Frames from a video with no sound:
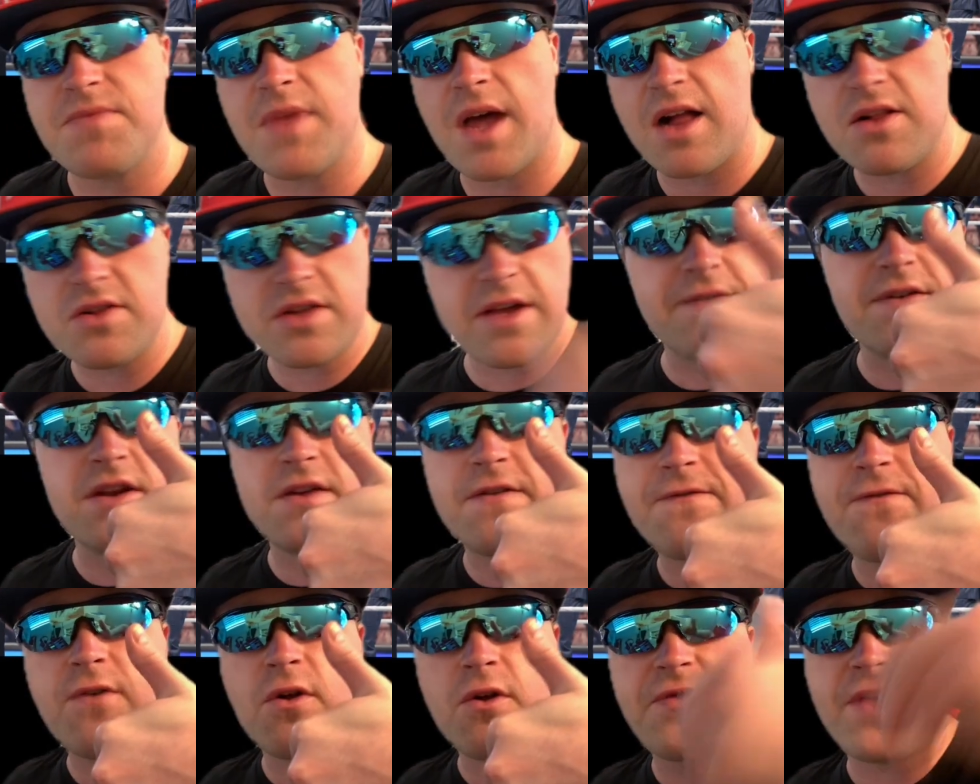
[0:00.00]
I'll give it a
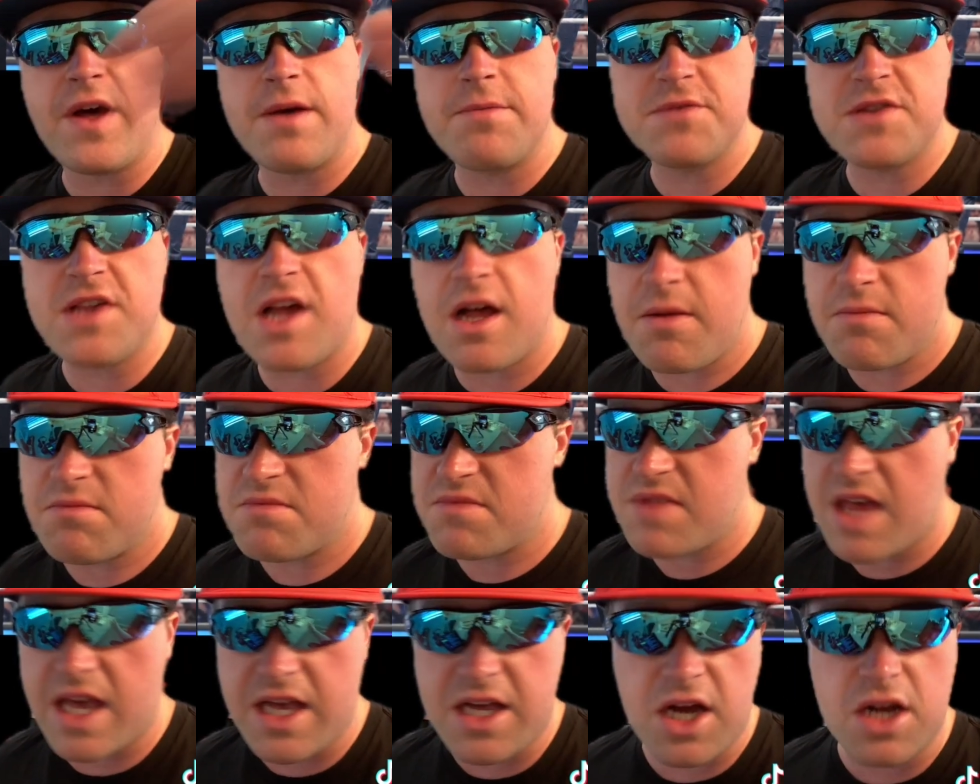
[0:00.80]
full thumbs up.
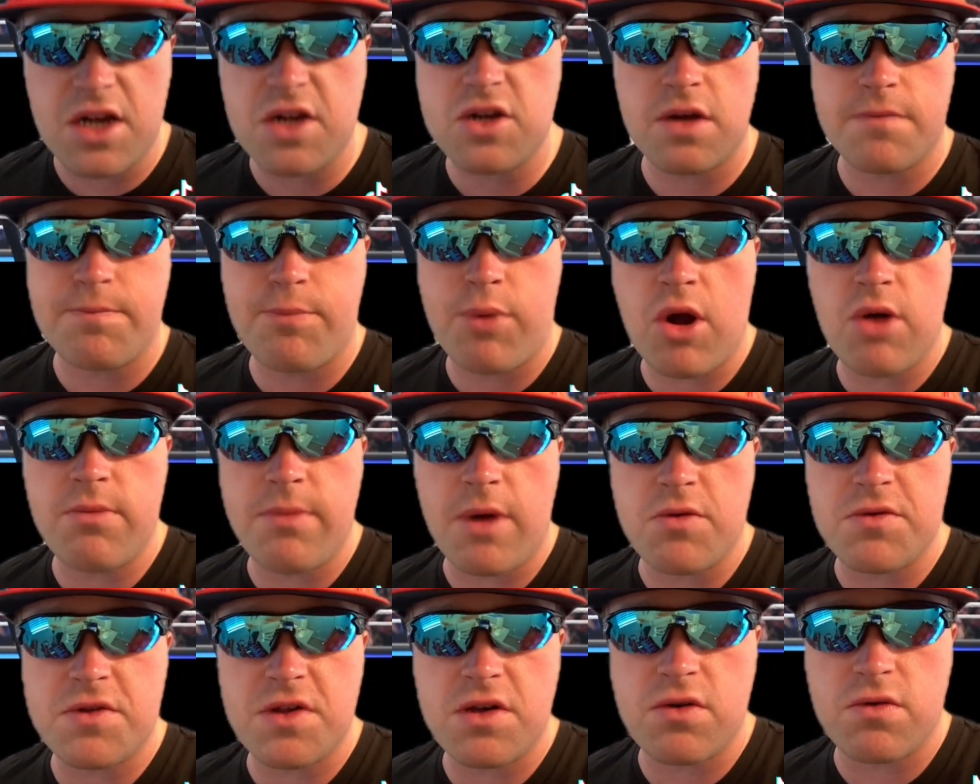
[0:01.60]
They cut a good
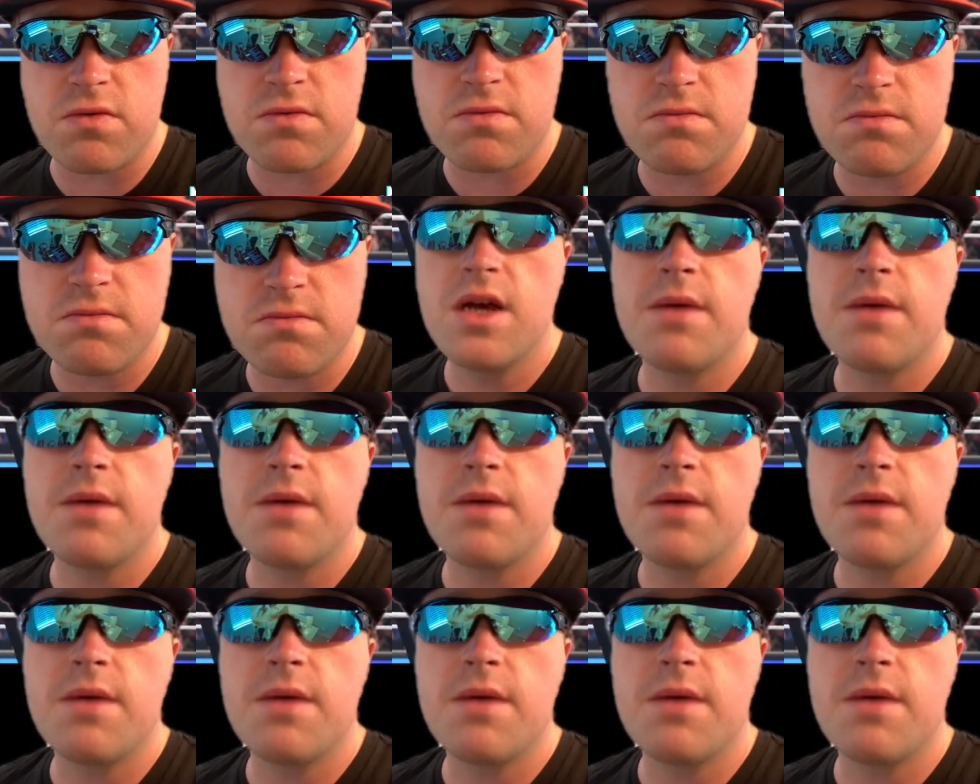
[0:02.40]
promo too.